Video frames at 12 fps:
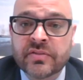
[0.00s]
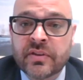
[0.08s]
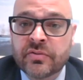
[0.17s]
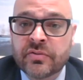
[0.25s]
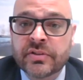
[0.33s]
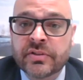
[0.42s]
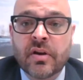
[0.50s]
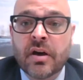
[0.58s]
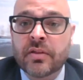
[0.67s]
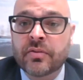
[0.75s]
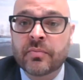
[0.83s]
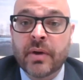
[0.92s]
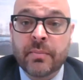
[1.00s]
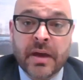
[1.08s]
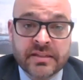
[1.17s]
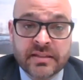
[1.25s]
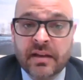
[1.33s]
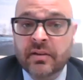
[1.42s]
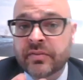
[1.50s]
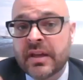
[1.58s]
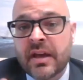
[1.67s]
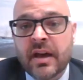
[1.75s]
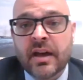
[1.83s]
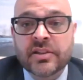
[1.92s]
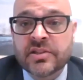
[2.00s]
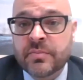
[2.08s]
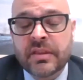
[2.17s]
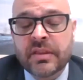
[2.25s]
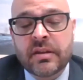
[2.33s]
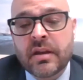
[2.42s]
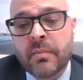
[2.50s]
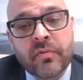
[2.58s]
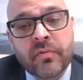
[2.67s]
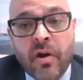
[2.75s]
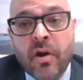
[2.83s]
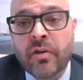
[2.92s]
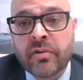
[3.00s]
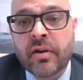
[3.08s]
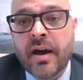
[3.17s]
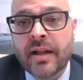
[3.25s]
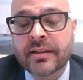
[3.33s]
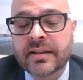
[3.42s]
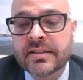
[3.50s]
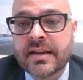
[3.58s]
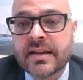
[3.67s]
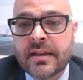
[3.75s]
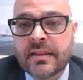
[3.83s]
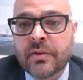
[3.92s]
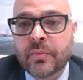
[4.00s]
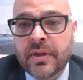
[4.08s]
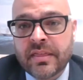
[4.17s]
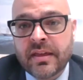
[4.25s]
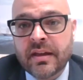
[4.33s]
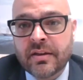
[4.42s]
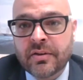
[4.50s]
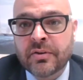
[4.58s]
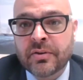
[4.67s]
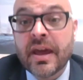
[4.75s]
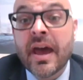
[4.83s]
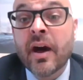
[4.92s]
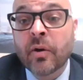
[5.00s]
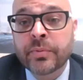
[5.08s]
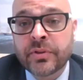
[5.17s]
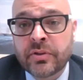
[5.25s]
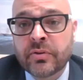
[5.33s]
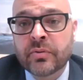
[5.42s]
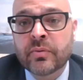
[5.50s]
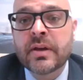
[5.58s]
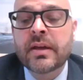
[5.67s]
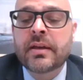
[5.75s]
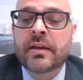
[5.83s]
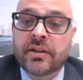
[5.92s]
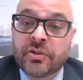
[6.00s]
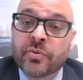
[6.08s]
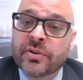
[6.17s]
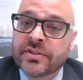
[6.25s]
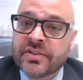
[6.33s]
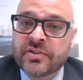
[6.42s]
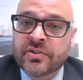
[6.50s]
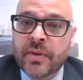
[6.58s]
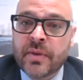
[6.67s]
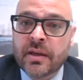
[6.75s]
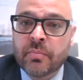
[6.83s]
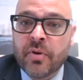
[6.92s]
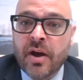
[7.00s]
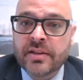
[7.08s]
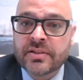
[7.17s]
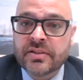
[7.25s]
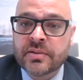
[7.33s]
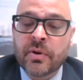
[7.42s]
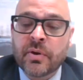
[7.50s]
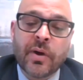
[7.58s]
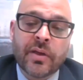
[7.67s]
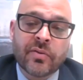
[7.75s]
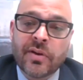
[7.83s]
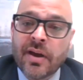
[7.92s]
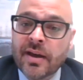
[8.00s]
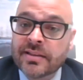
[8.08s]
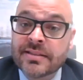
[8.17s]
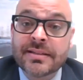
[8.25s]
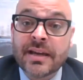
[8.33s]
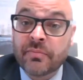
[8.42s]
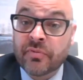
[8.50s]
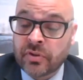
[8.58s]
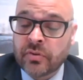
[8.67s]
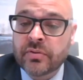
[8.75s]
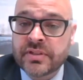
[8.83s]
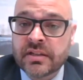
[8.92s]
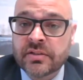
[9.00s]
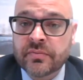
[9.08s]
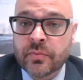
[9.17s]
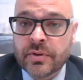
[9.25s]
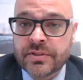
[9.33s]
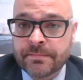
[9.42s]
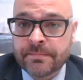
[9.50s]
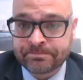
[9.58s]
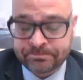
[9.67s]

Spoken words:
of interest authored by myself, Elizabeth, and a number of our other colleagues that we think could help you in your decision-making process about whether or not it's the time for you to seek divorce.